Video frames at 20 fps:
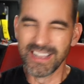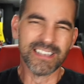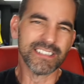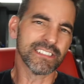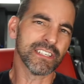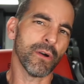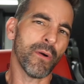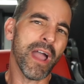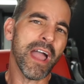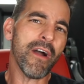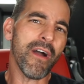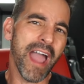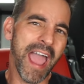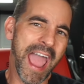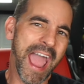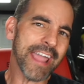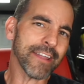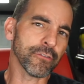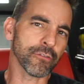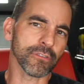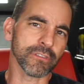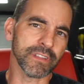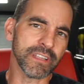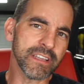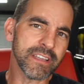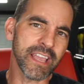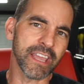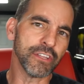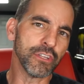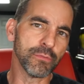So how accurately
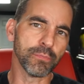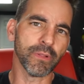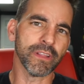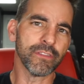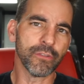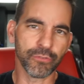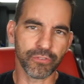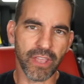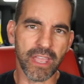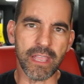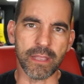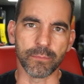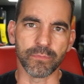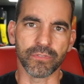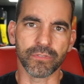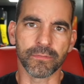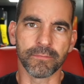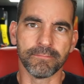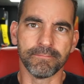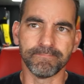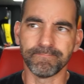can you play those games?